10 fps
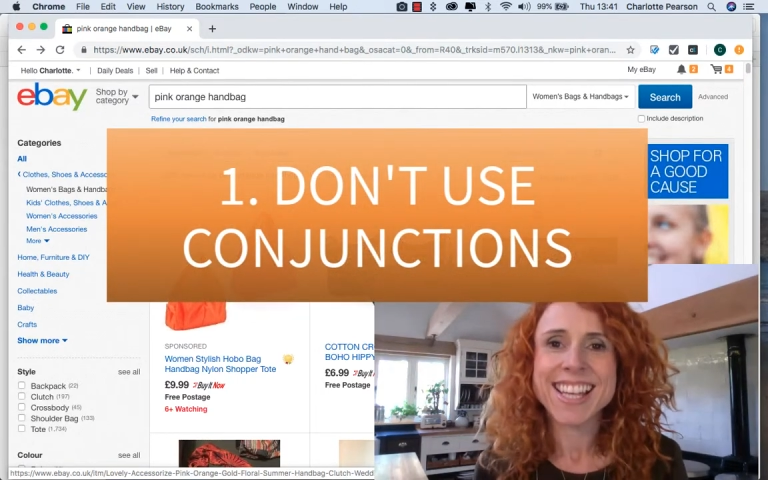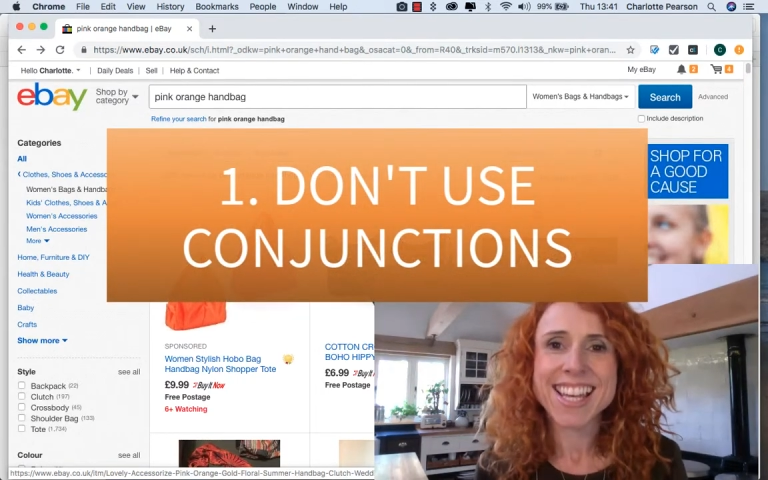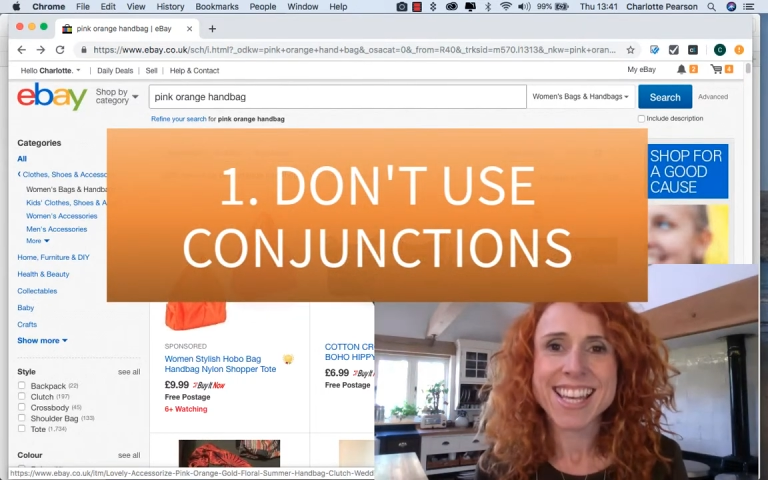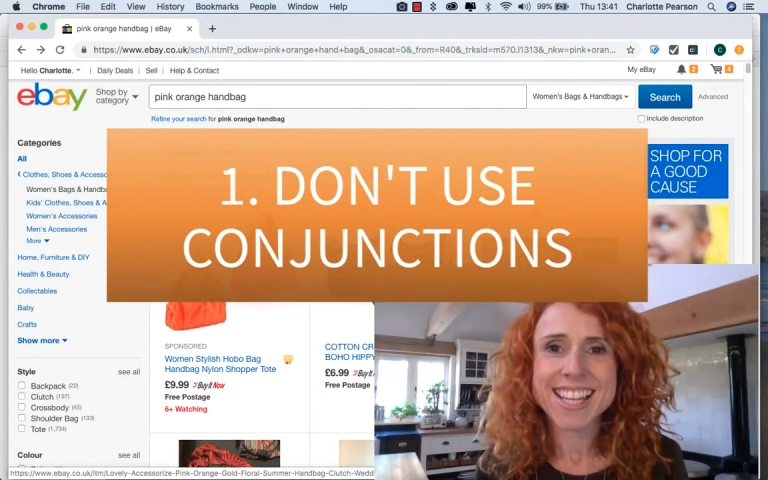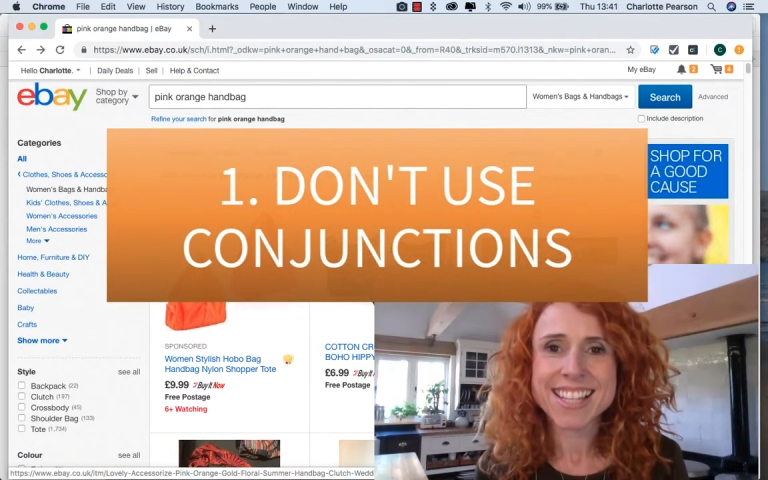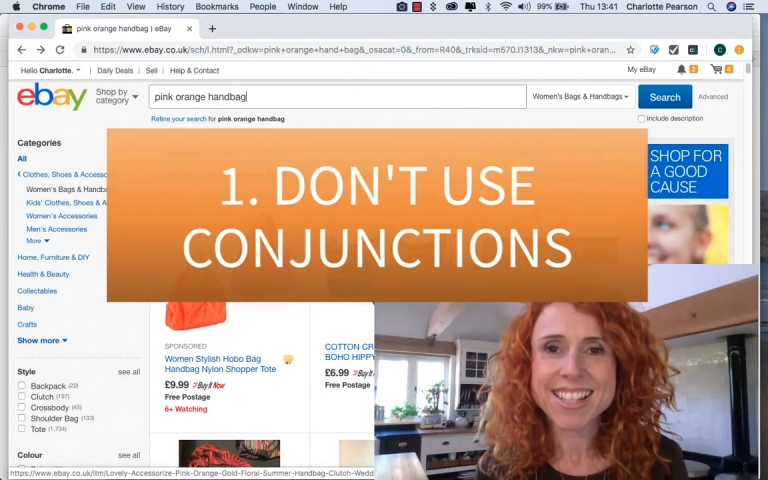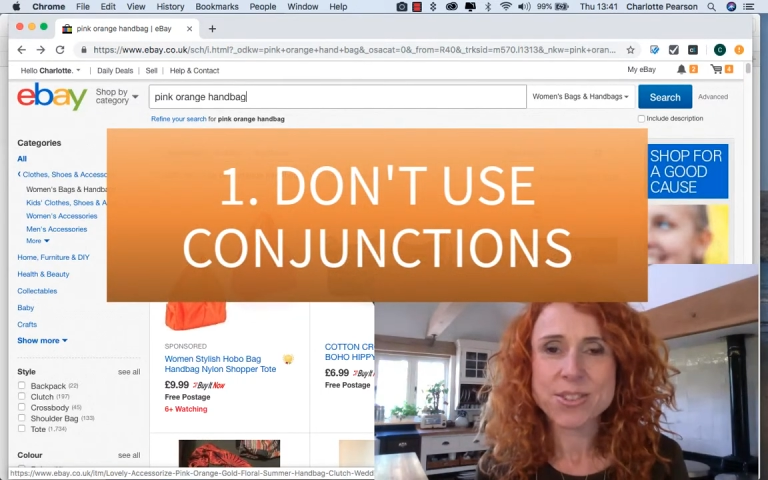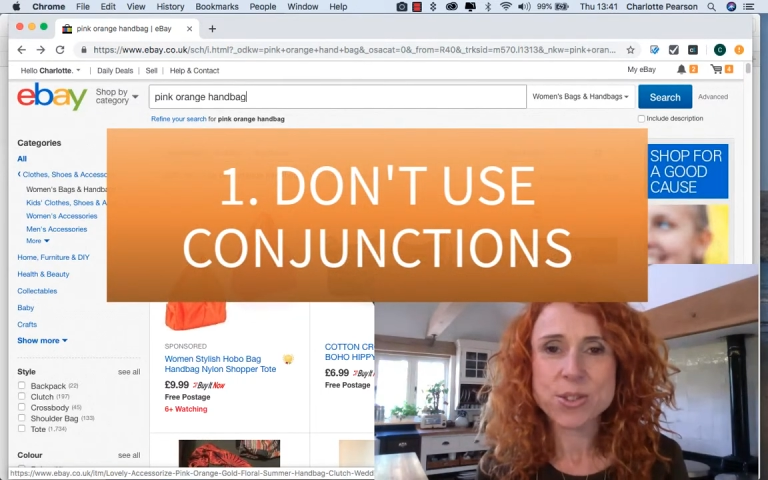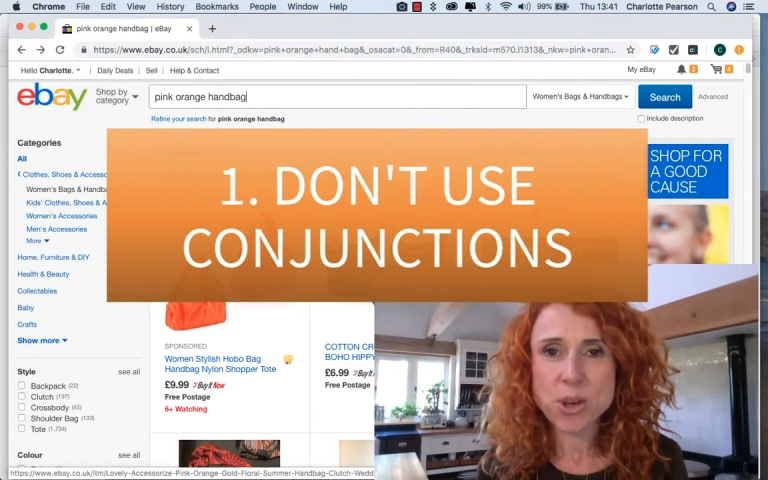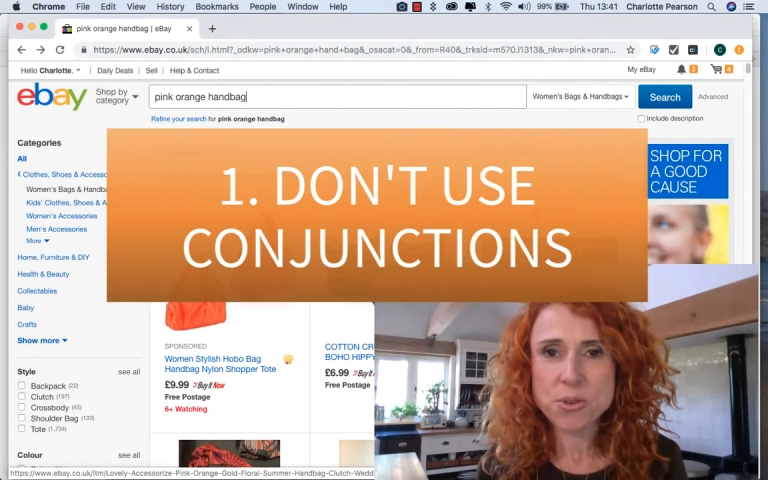is
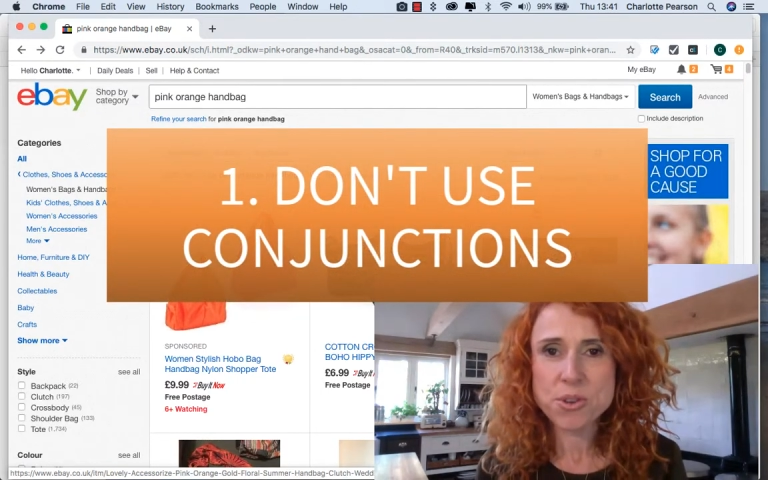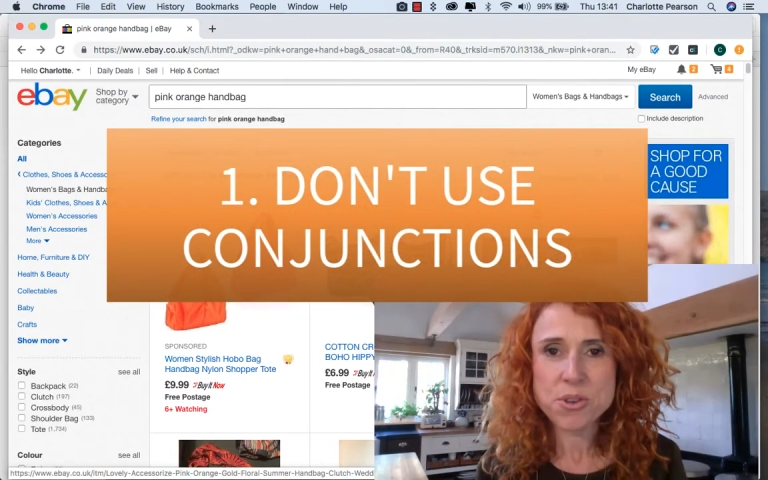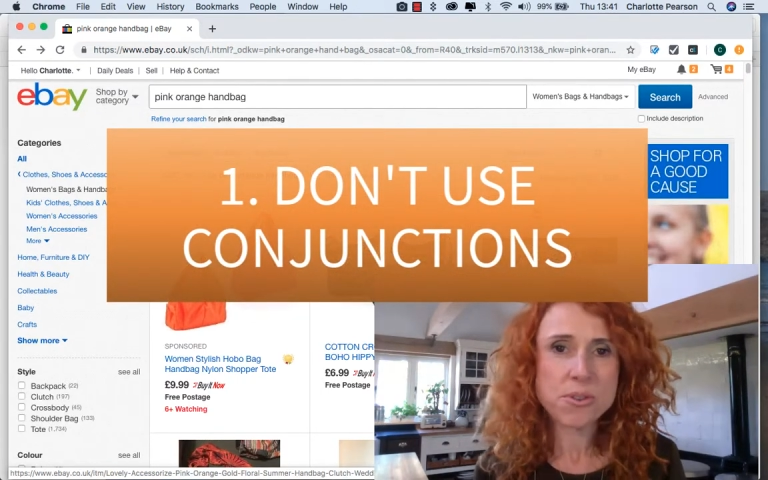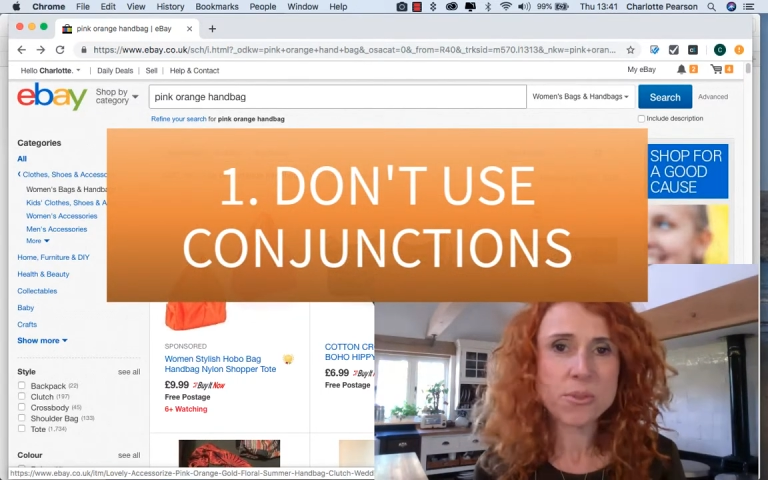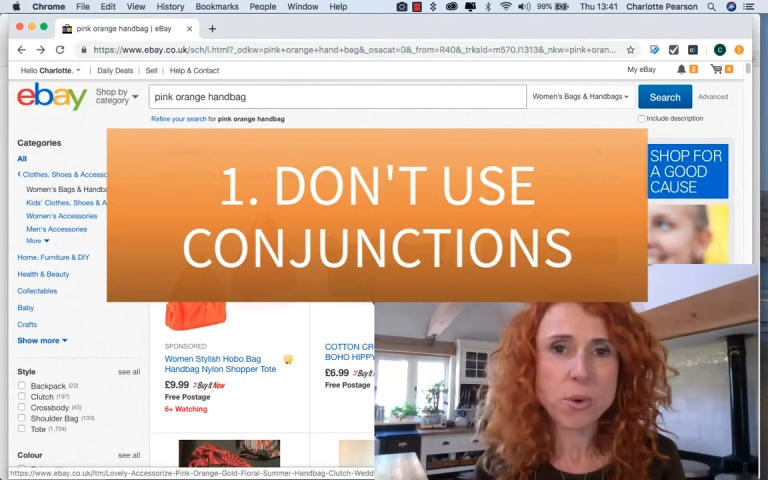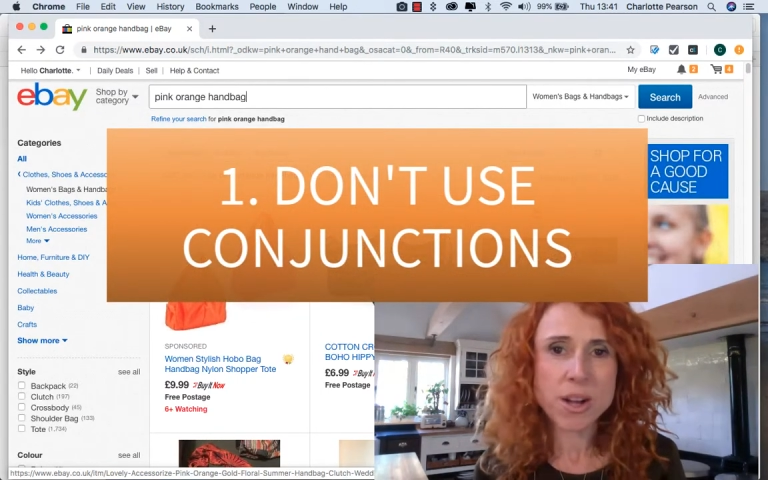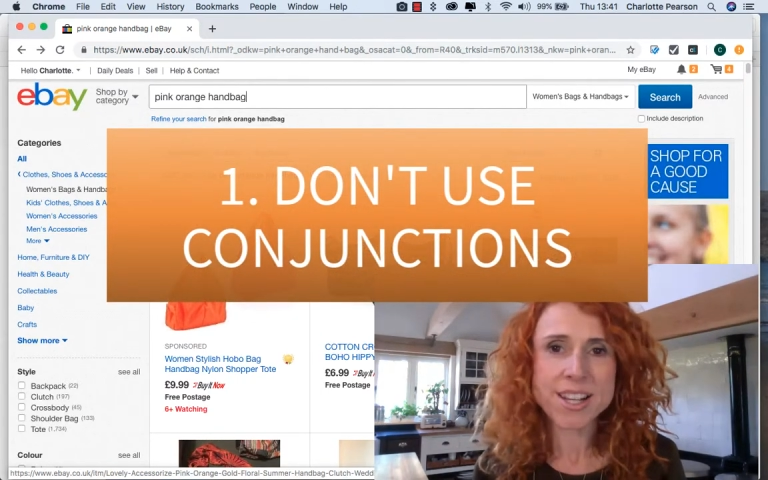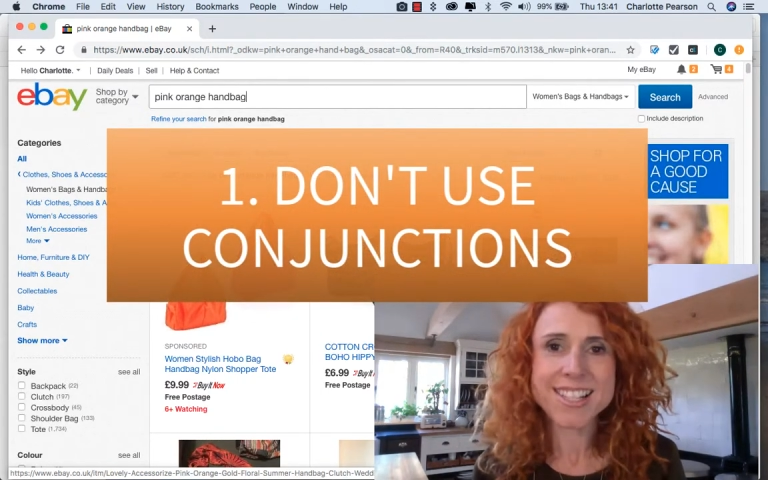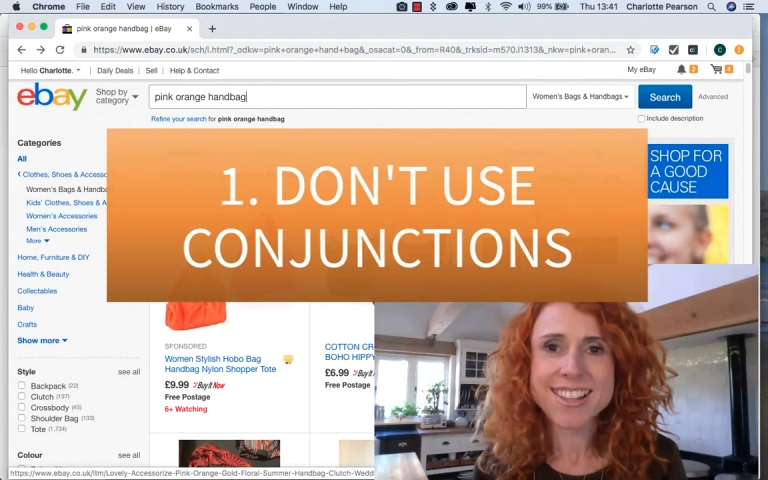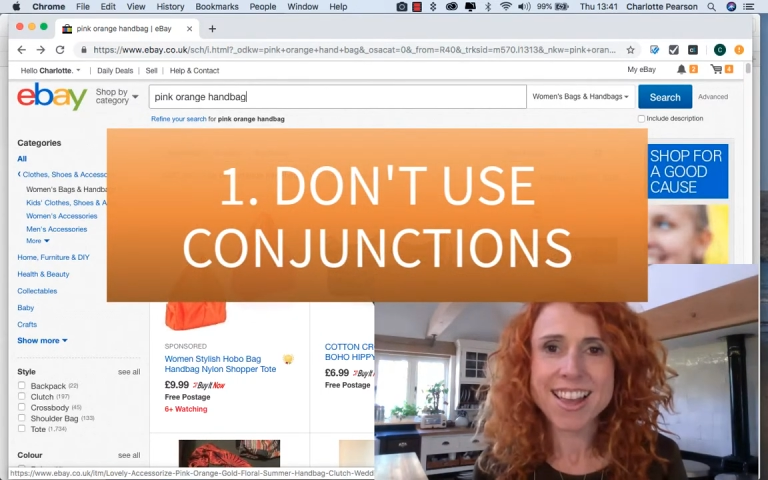don't use
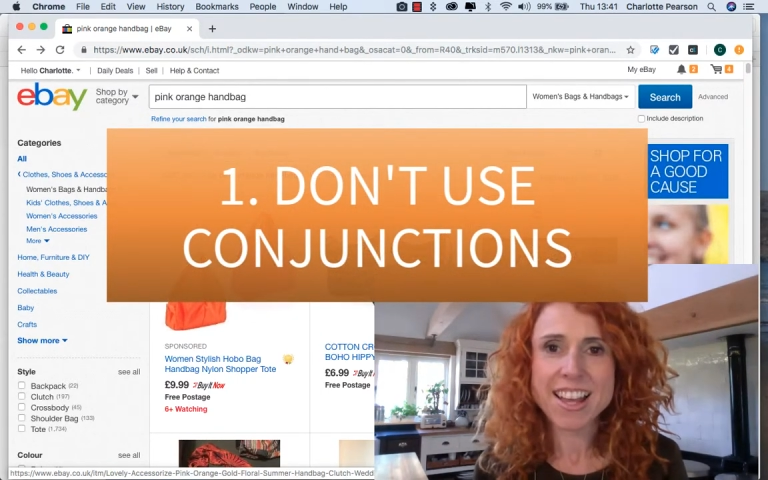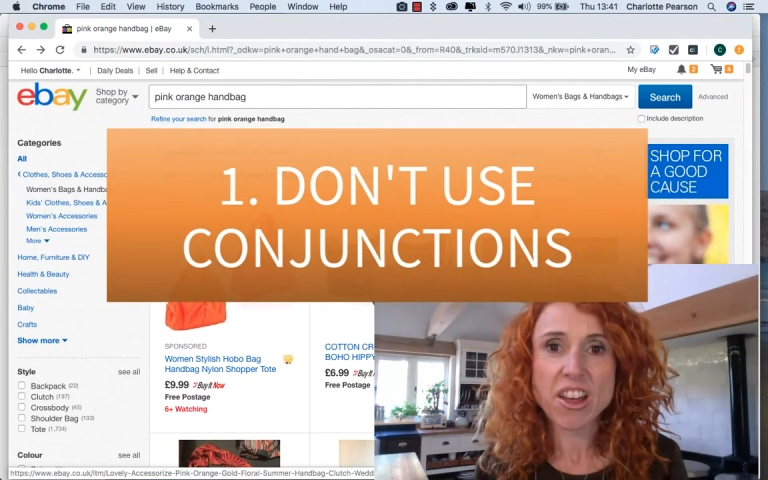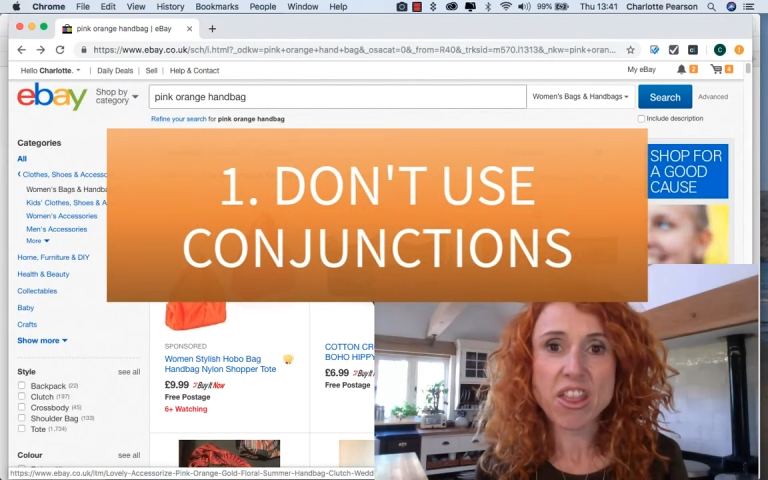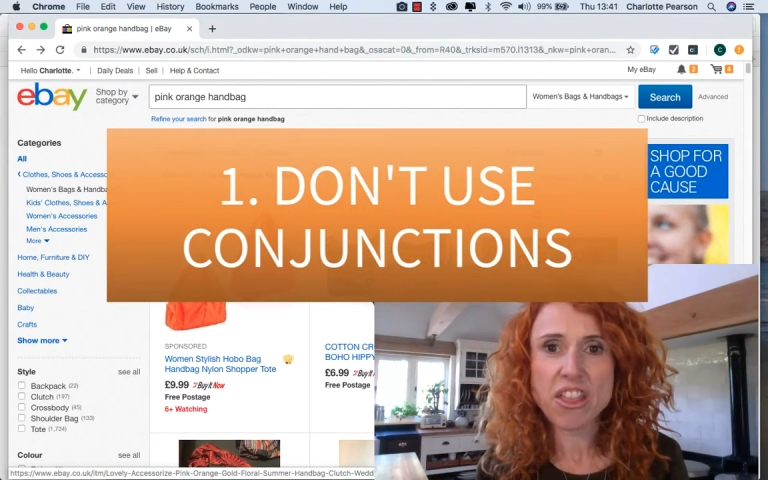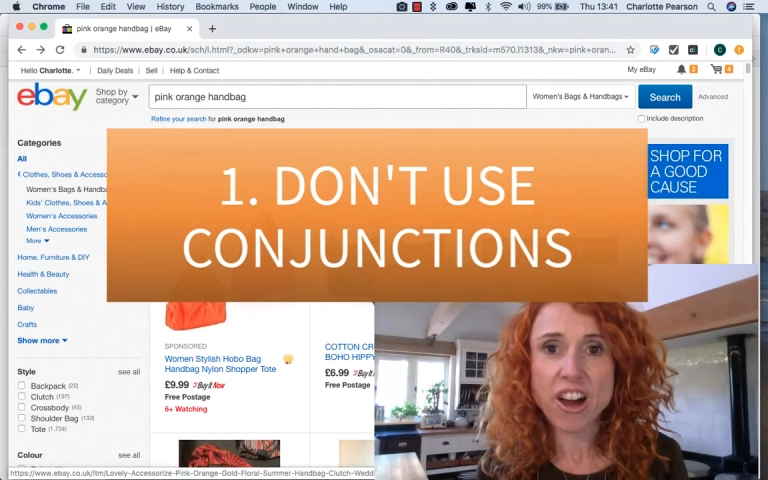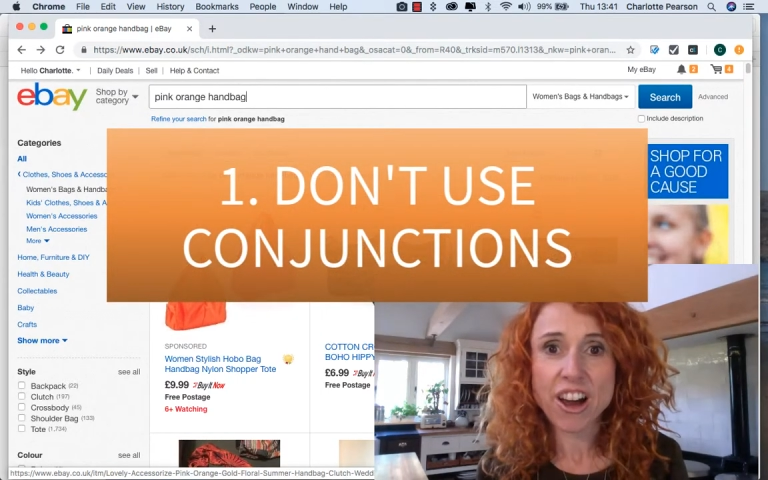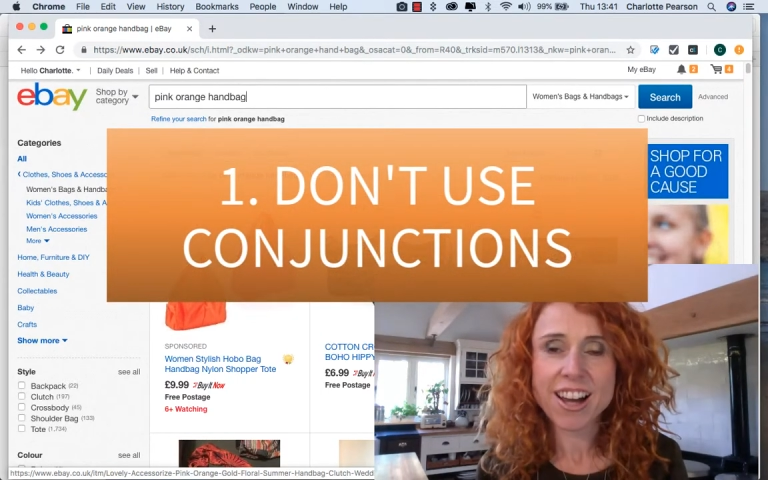words like the